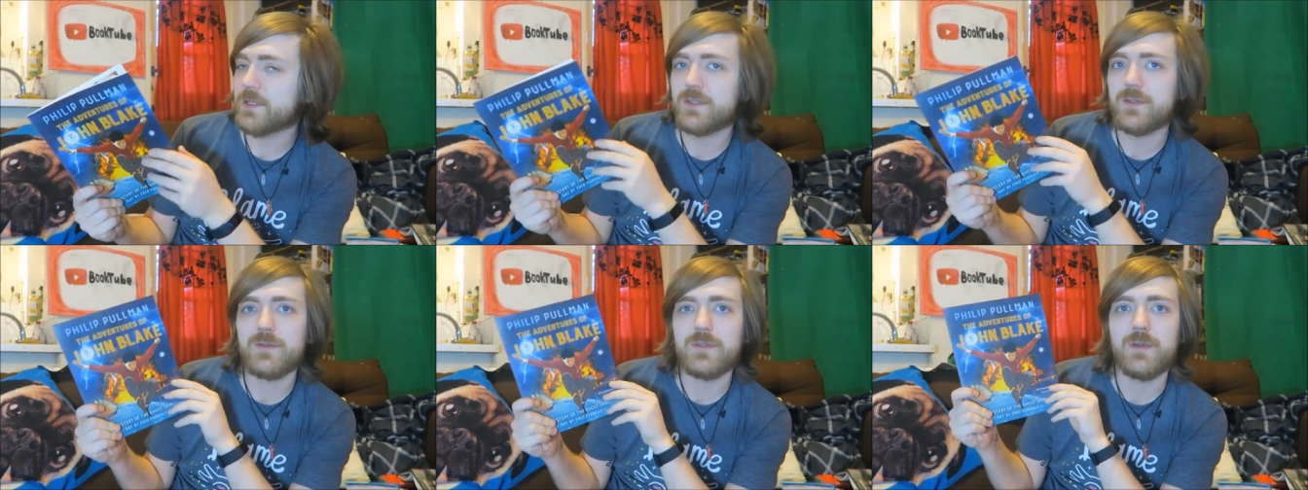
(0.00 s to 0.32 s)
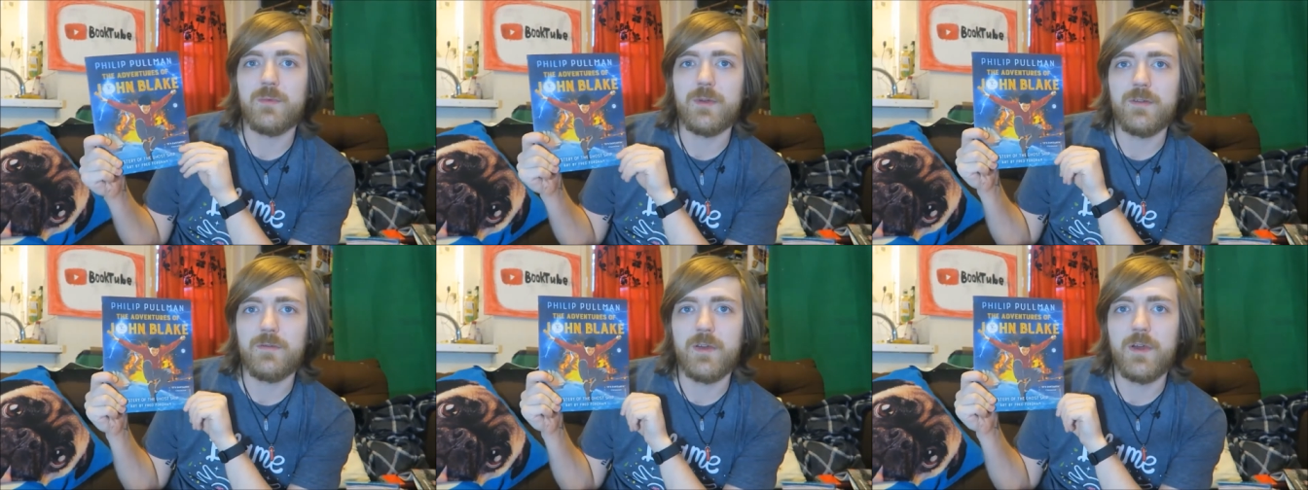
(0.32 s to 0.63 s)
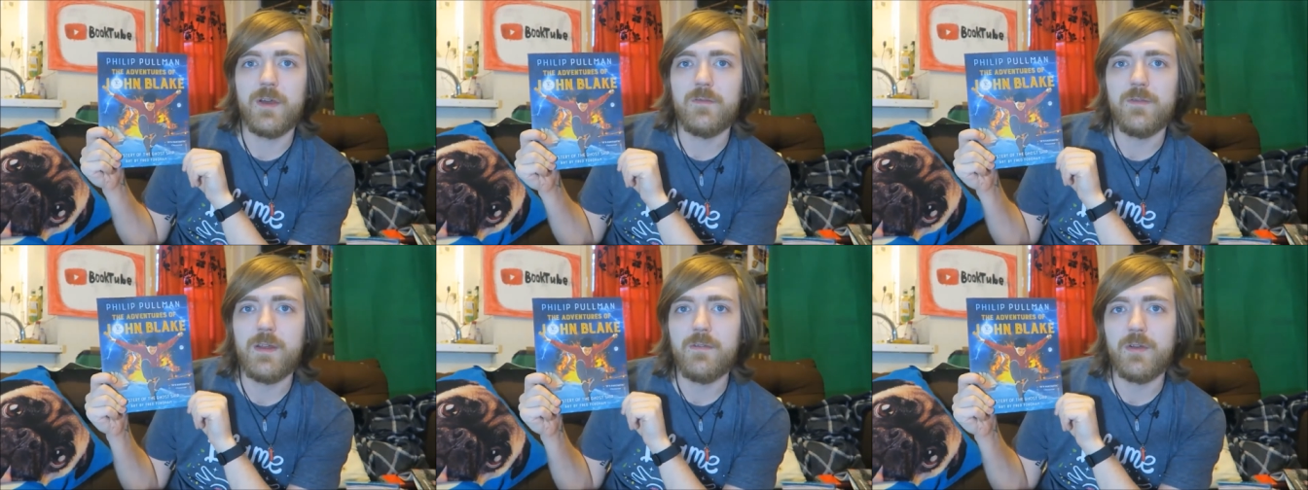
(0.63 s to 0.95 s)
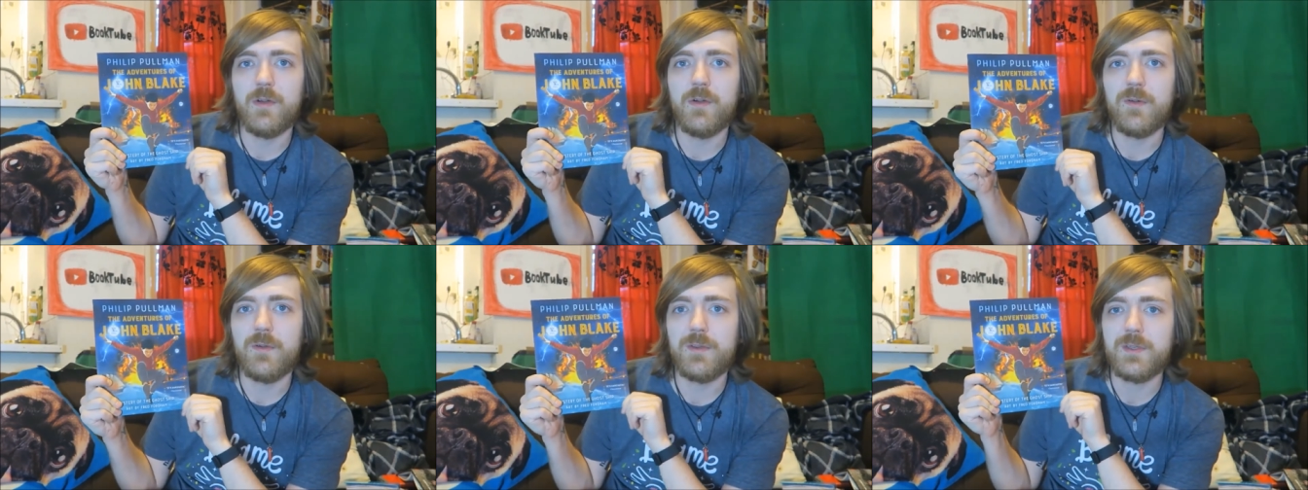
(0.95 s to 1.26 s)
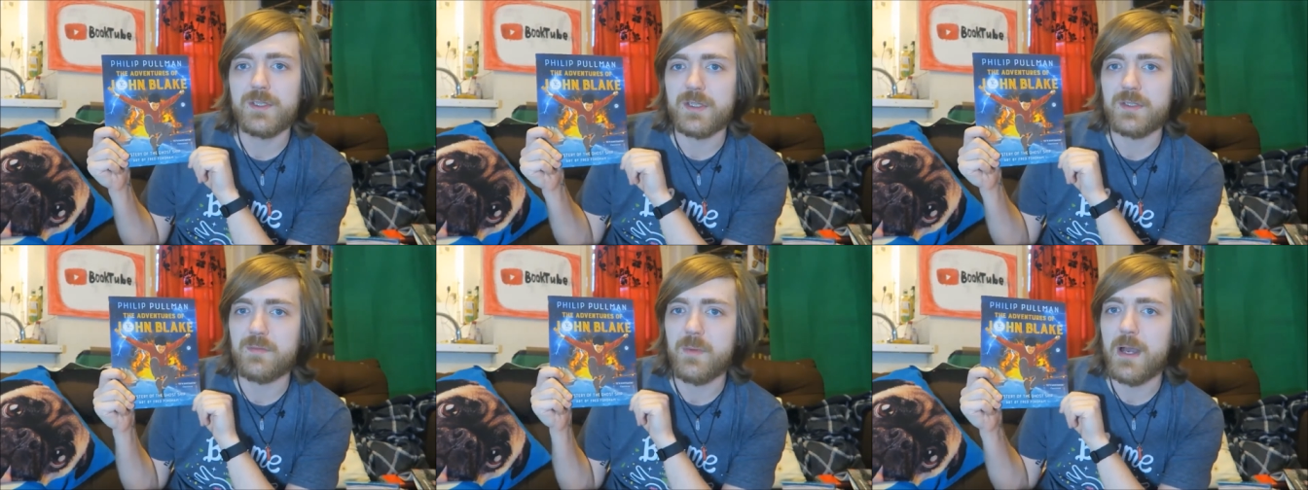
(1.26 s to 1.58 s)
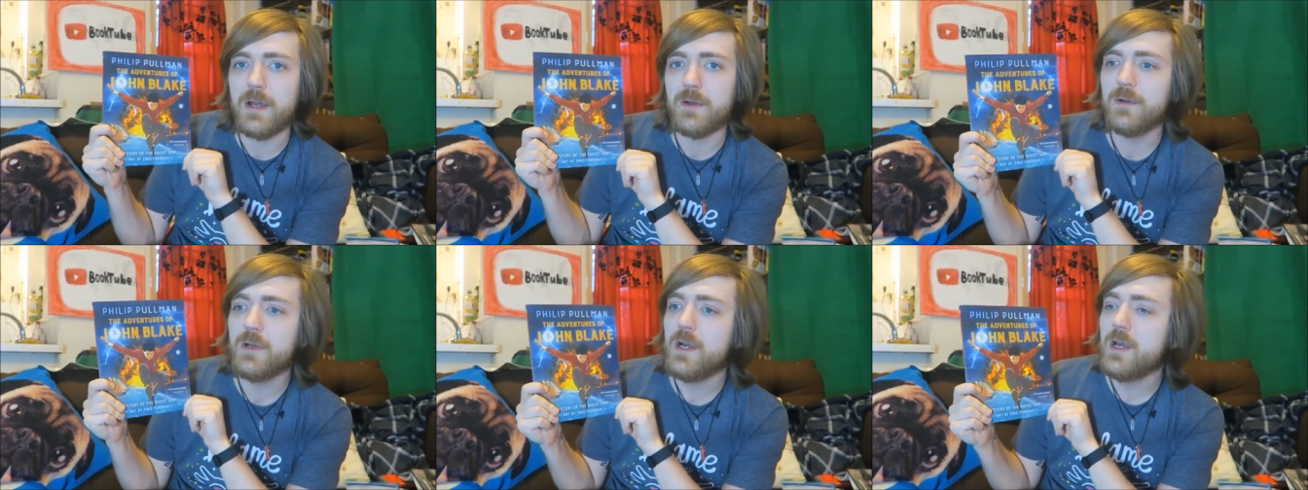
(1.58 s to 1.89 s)
but it's also one of her favourite authors as
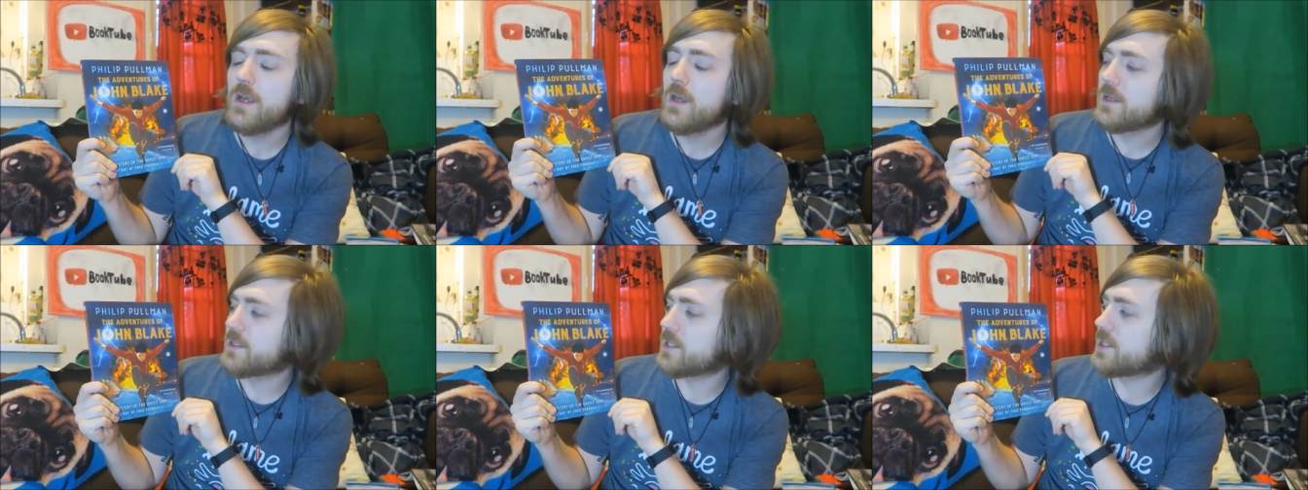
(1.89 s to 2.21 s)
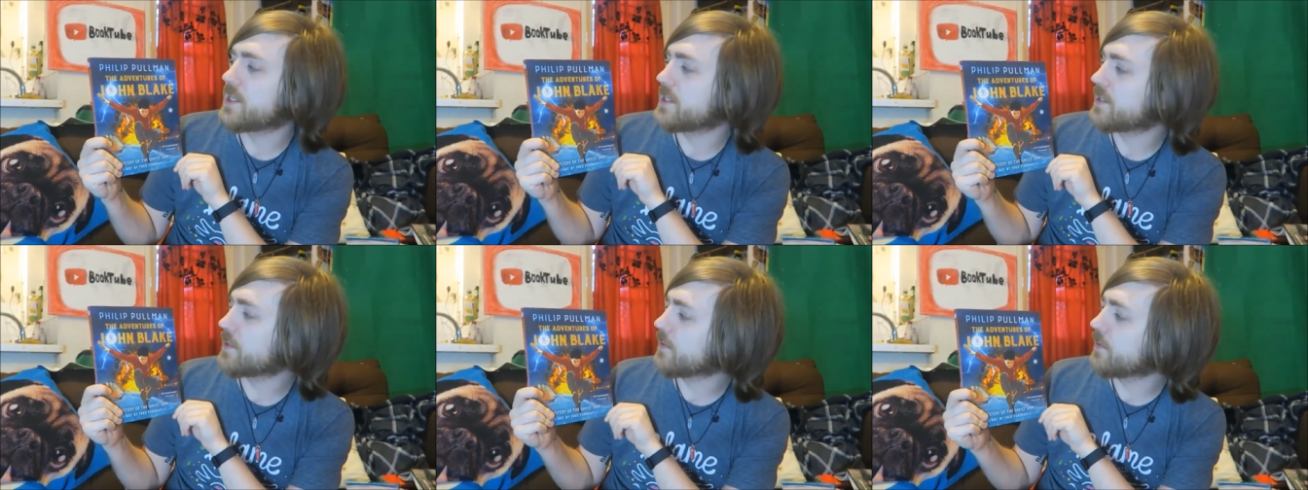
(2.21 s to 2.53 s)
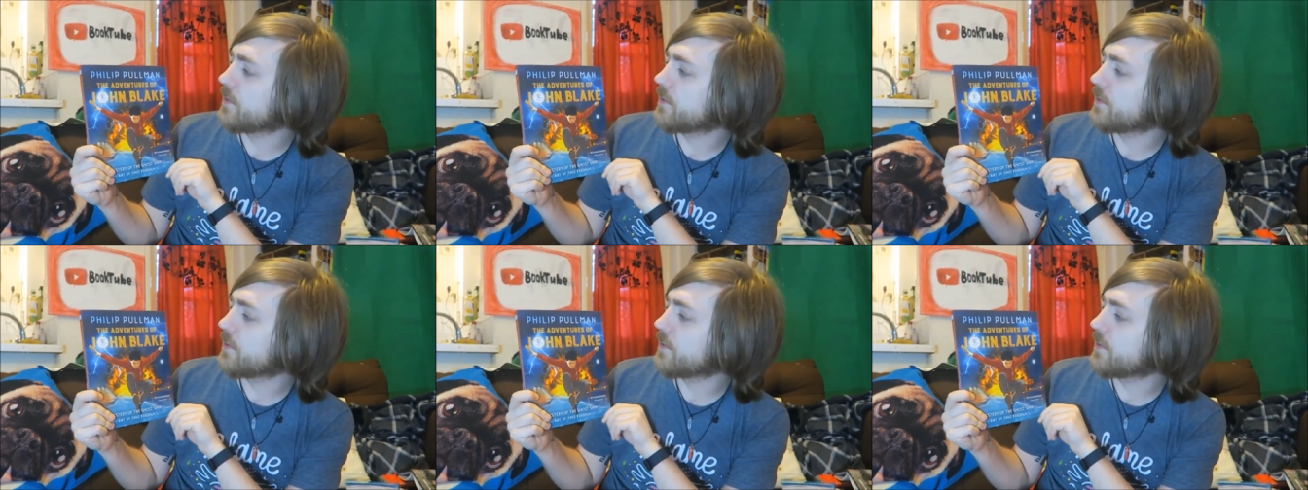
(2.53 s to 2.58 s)
well. So she